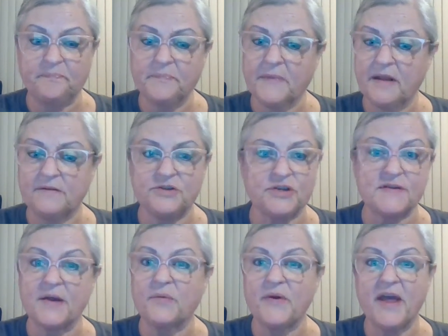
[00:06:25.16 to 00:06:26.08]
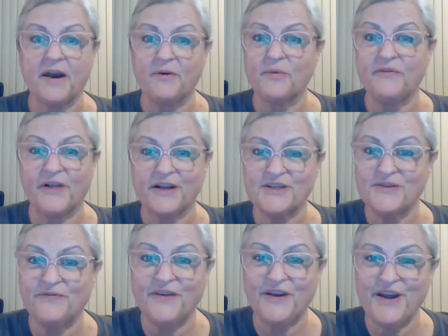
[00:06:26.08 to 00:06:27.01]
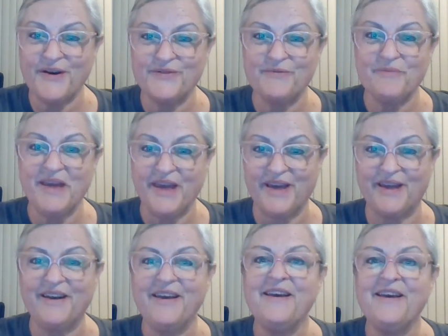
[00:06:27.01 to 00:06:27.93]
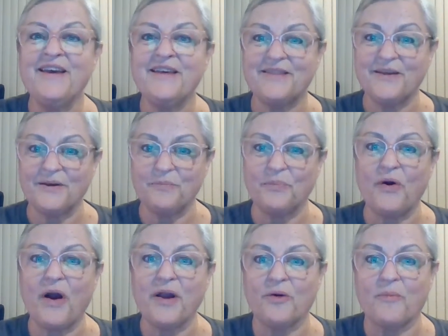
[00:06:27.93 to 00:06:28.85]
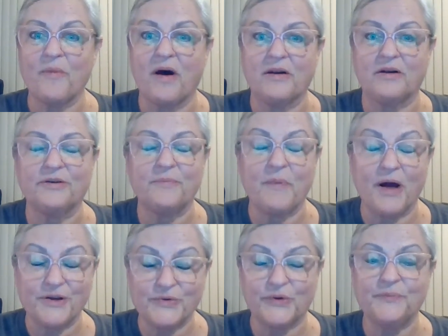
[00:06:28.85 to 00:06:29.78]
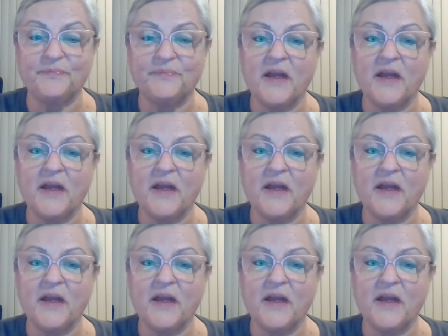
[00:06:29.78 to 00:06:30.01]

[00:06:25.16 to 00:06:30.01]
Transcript: Just like we had a reflection video to begin the prior module.